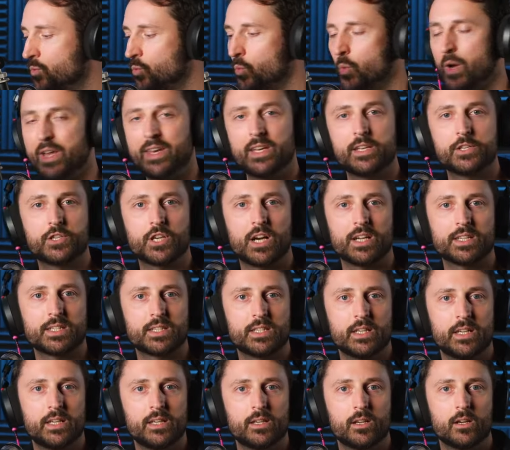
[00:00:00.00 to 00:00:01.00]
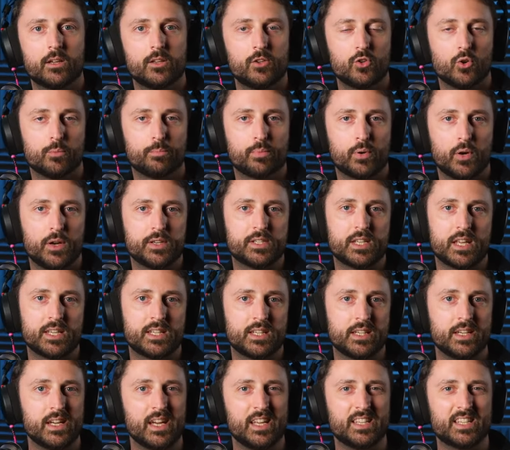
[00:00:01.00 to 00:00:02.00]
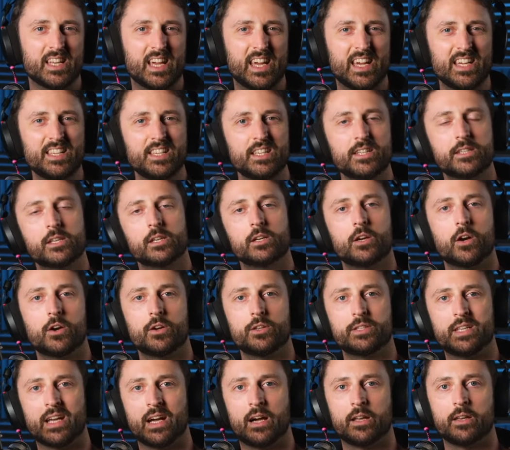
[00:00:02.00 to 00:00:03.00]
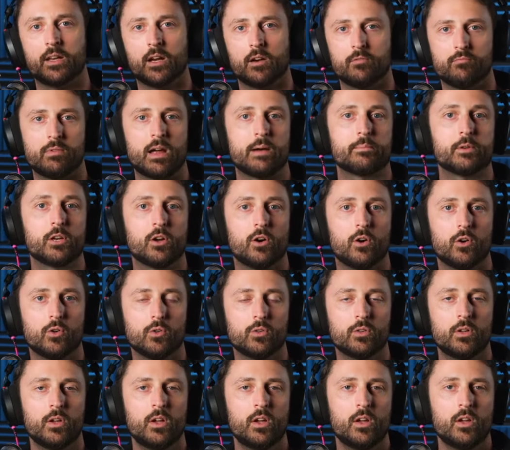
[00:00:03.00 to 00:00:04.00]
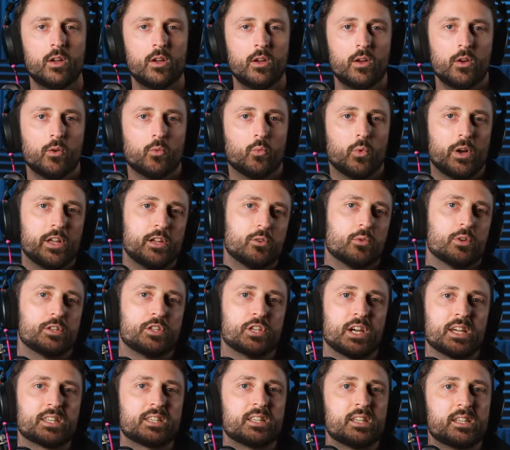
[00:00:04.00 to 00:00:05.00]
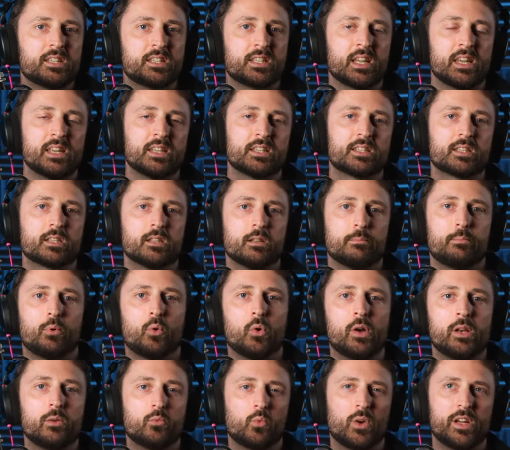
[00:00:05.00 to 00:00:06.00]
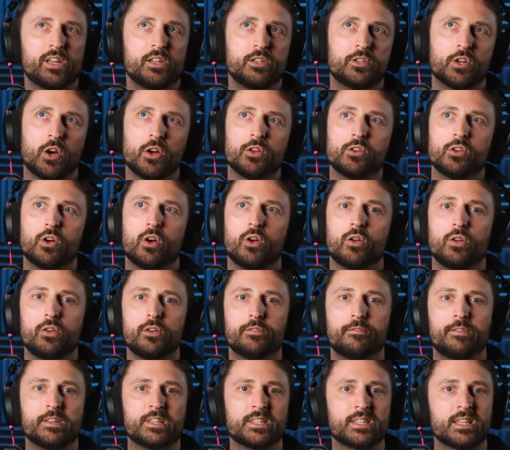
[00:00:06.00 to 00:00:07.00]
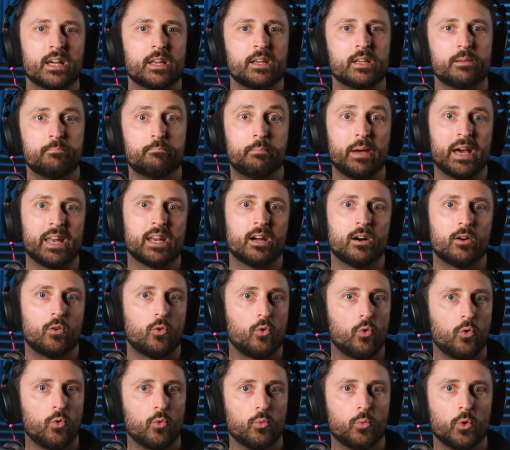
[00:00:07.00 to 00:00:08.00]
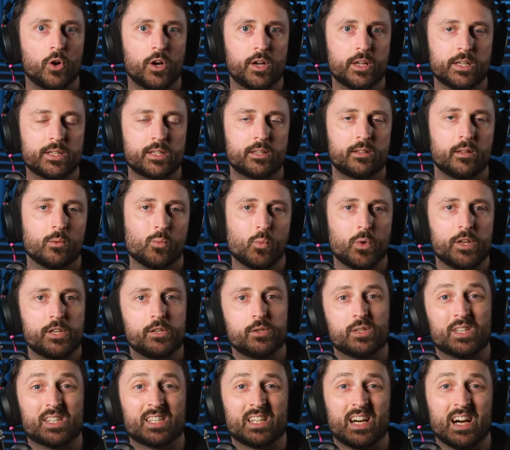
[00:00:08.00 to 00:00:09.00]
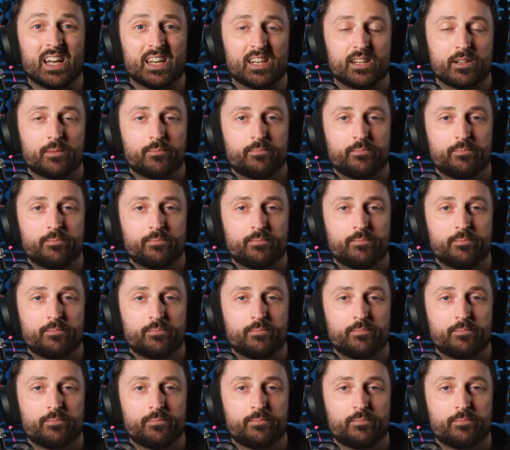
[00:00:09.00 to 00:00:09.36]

when adjusting your processing, it's easy to go down a rabbit hole where you're adjusting settings to the point where you don't know if it's sounding better or worse than when you started.